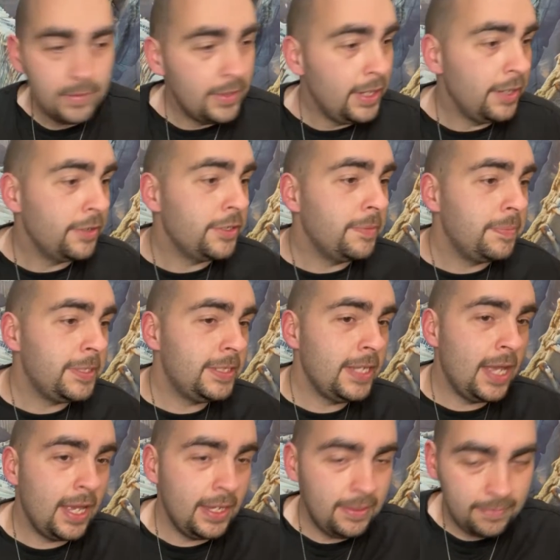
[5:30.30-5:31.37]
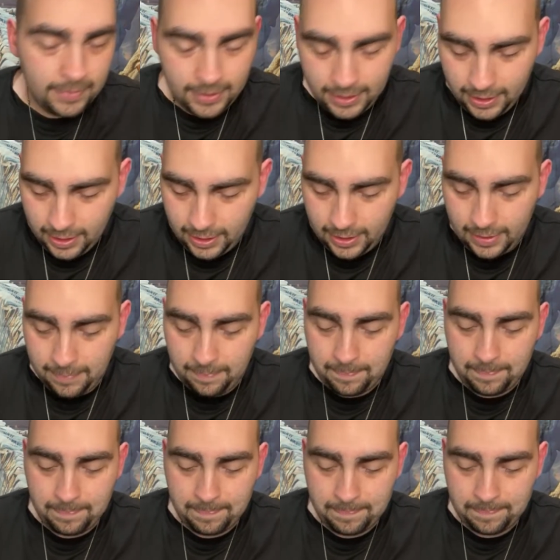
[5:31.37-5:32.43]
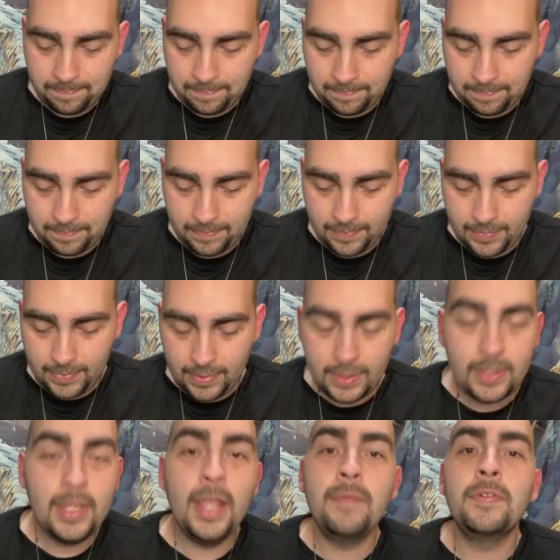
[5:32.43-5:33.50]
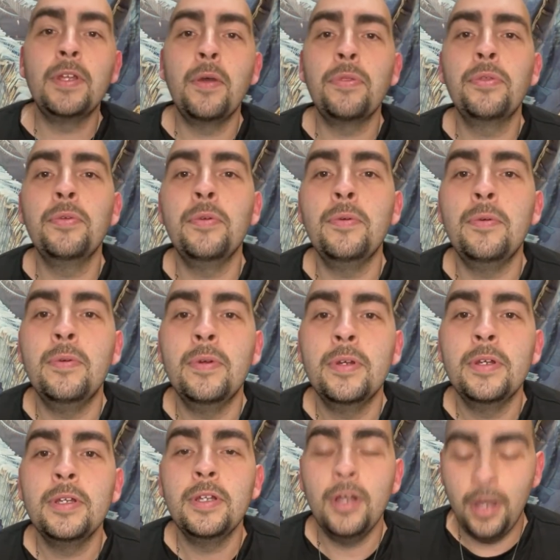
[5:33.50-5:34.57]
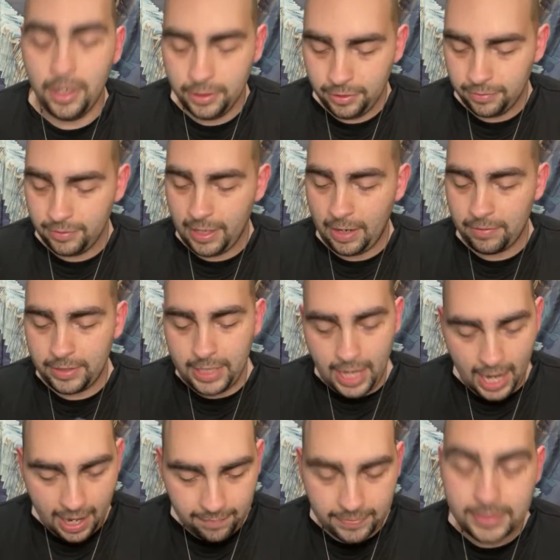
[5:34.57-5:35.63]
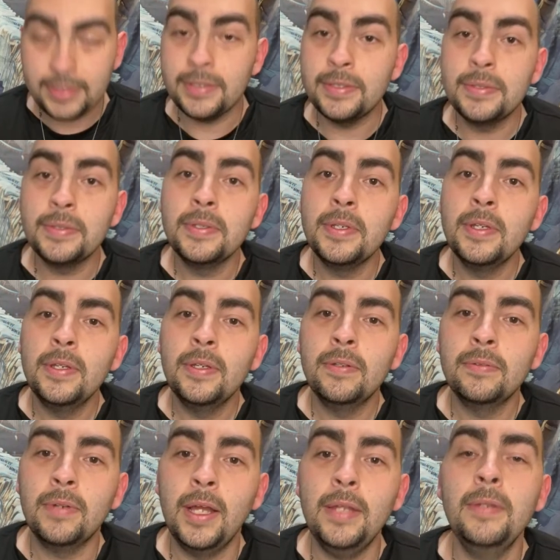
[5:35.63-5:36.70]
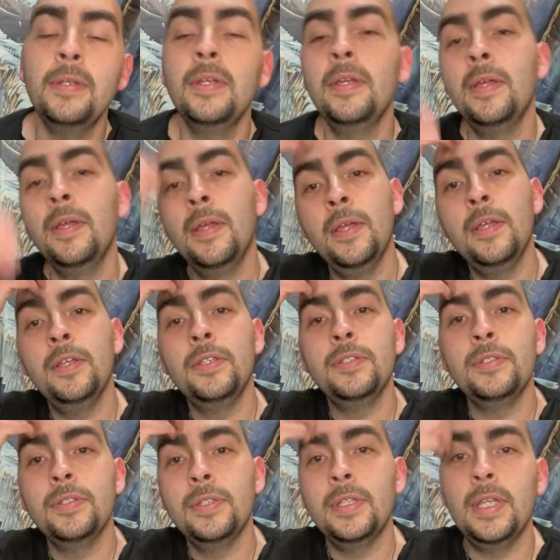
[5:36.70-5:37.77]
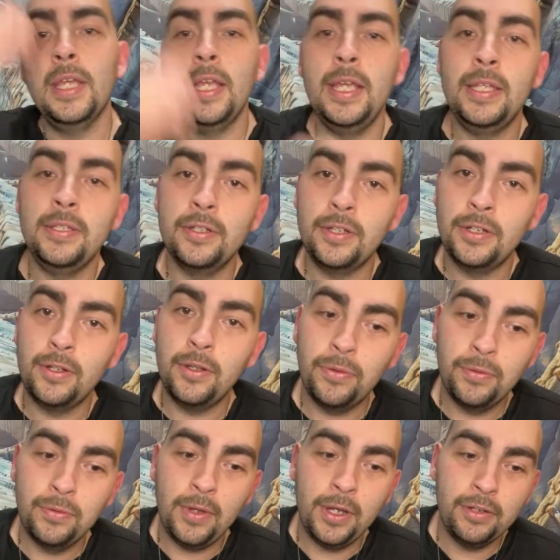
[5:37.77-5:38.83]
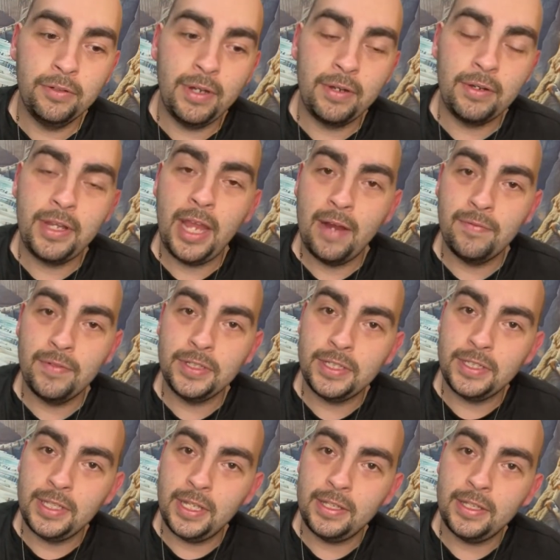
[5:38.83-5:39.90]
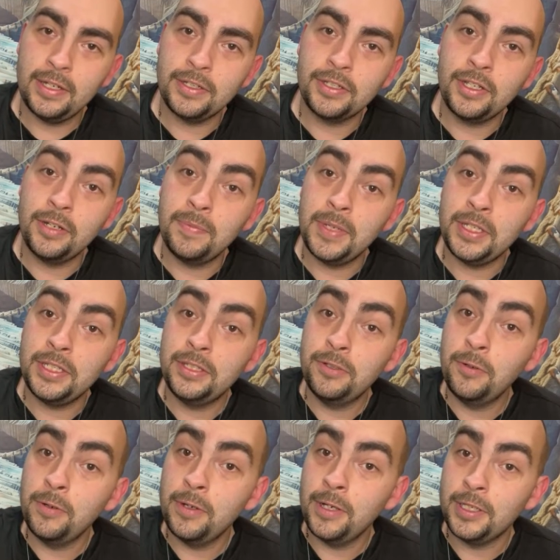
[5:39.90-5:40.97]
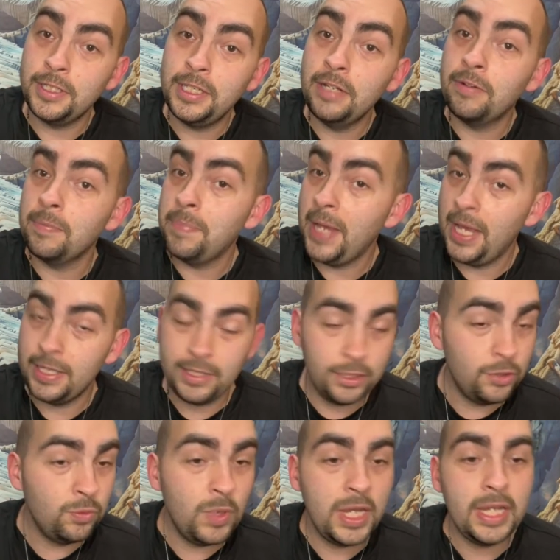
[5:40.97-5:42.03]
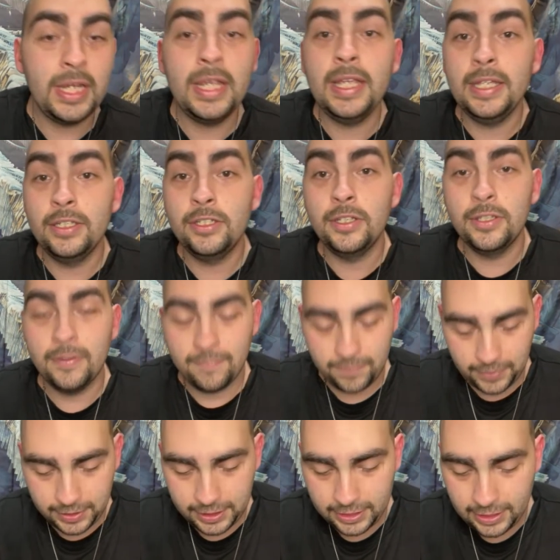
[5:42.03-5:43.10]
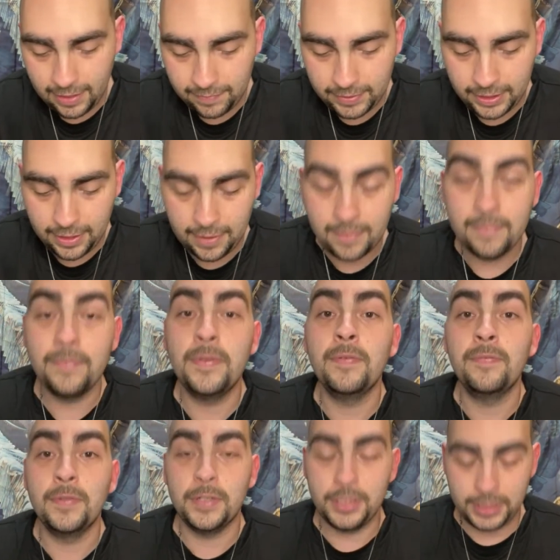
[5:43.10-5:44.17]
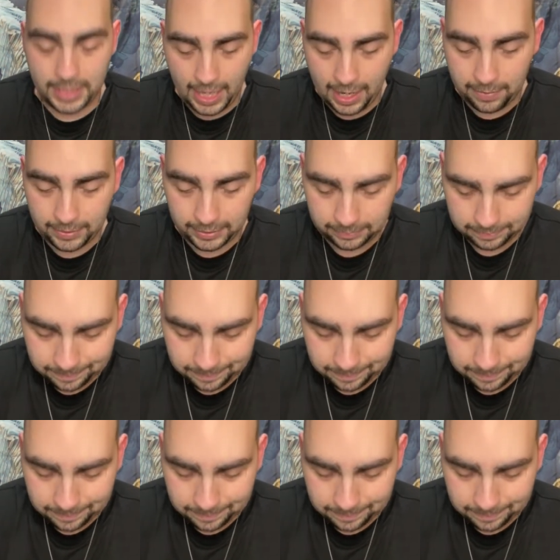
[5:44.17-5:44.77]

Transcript: airship aside, they have to go through underground caverns, right? And they're going to go through underground caverns, and then there's going to be a secret passageway into the first level of the first tower.